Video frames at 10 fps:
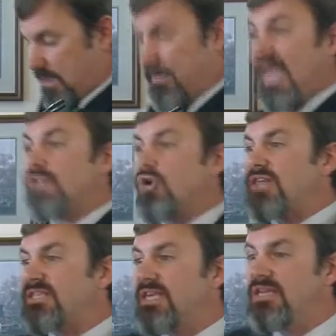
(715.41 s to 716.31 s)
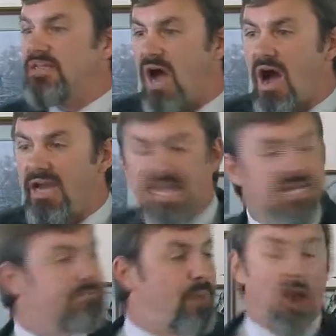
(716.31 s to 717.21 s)
But he trusted in God.
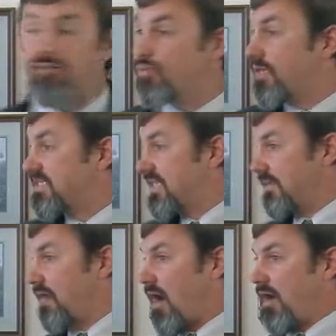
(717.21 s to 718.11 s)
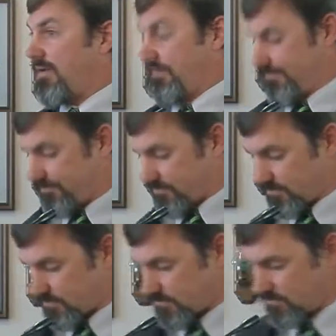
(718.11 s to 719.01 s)
His boast was in God.
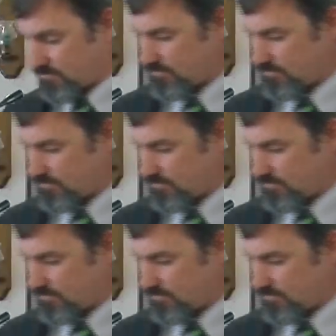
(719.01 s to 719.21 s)
Yeah.